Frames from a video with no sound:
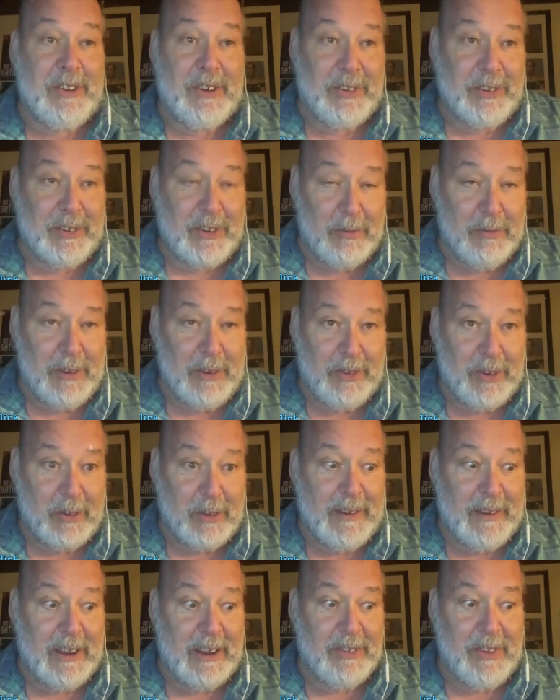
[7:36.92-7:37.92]
to disco music
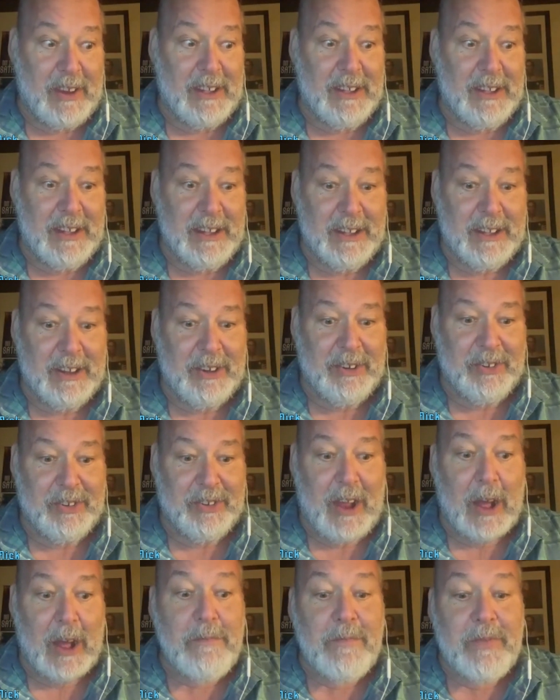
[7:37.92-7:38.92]
because I needed
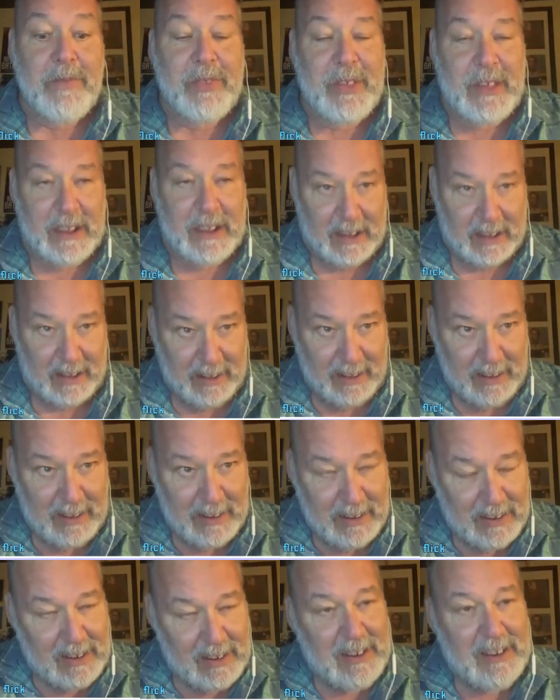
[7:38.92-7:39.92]
something
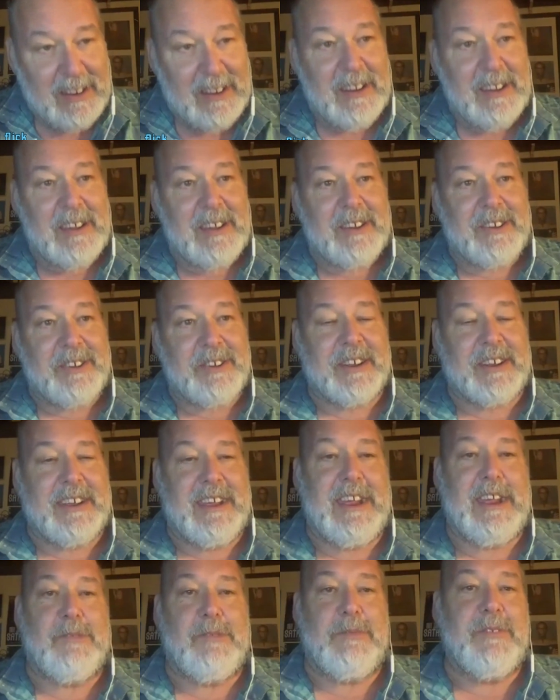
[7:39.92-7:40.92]
to
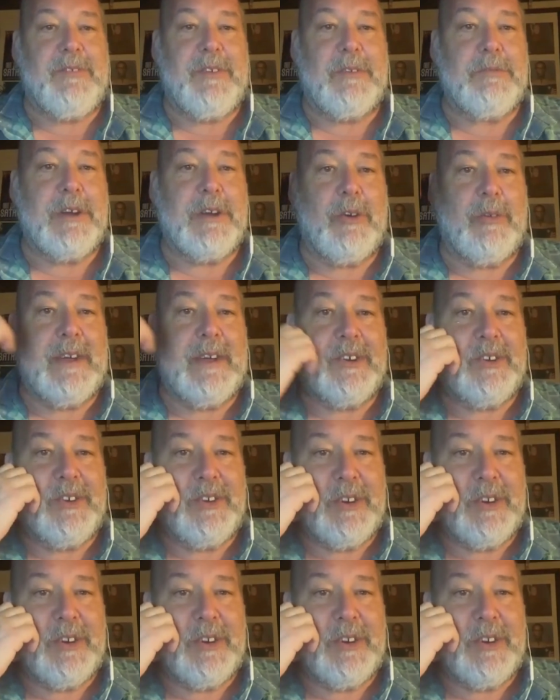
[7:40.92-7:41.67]
keep me from going